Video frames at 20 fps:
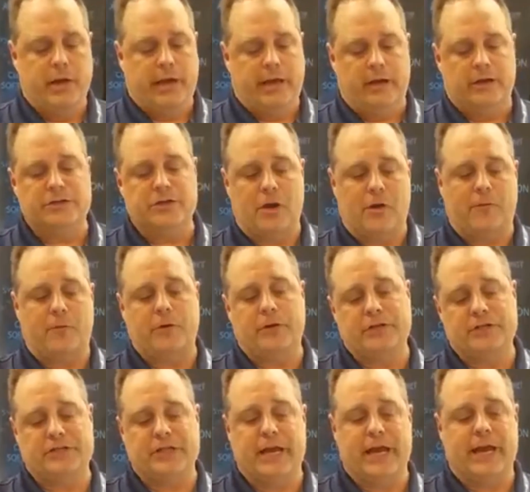In our software,
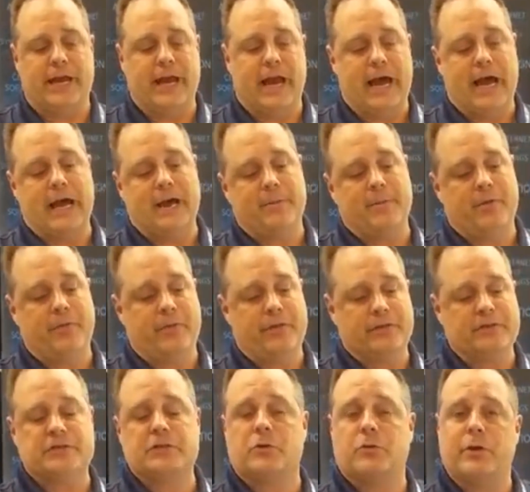you say, I'm in
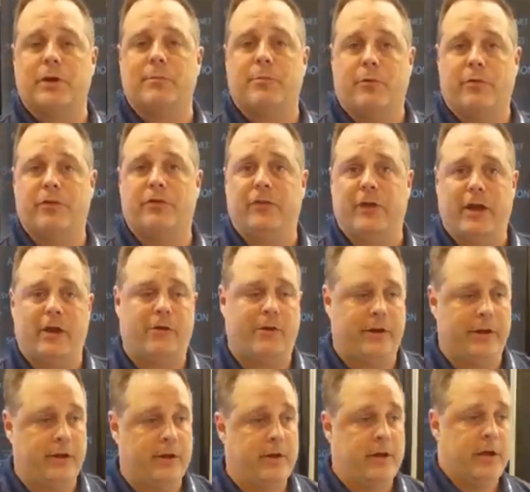this crib or this
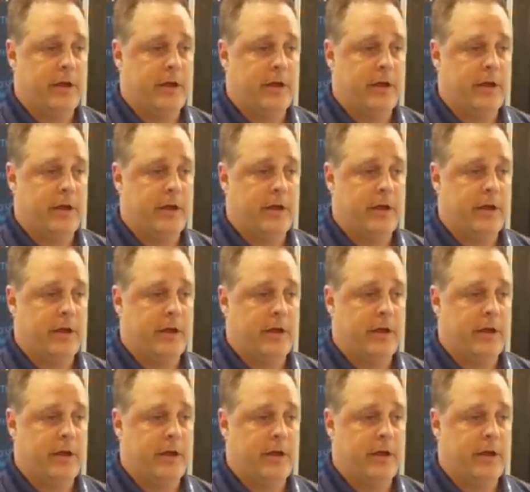area,